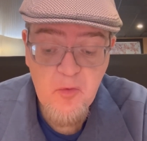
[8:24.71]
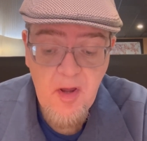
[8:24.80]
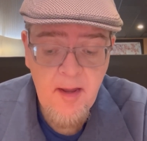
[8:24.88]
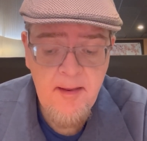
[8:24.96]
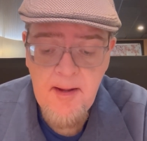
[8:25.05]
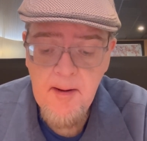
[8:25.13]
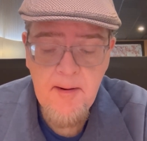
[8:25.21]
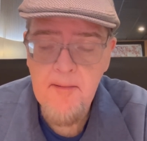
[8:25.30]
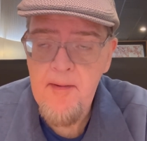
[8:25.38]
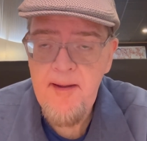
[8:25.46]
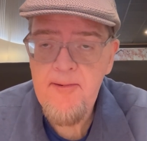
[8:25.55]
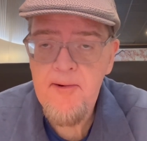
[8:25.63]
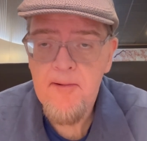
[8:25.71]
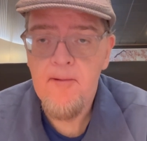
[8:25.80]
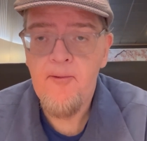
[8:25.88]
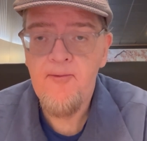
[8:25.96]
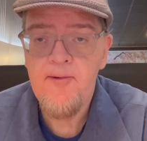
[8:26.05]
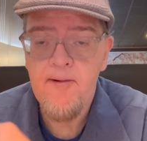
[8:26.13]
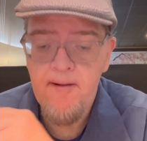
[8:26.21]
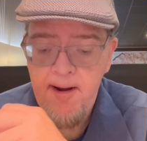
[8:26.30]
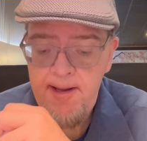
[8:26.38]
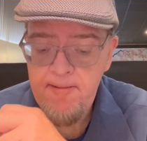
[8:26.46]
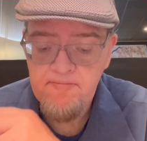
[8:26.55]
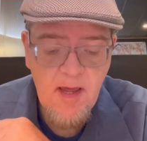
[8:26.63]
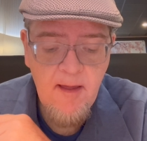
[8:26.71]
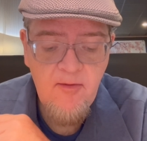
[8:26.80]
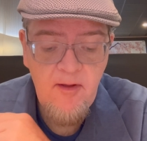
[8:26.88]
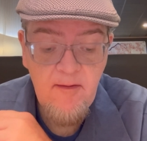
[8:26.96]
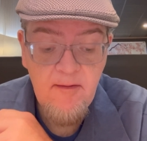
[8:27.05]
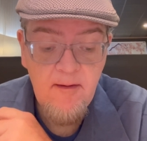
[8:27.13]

I think all your basic rolls are great. I think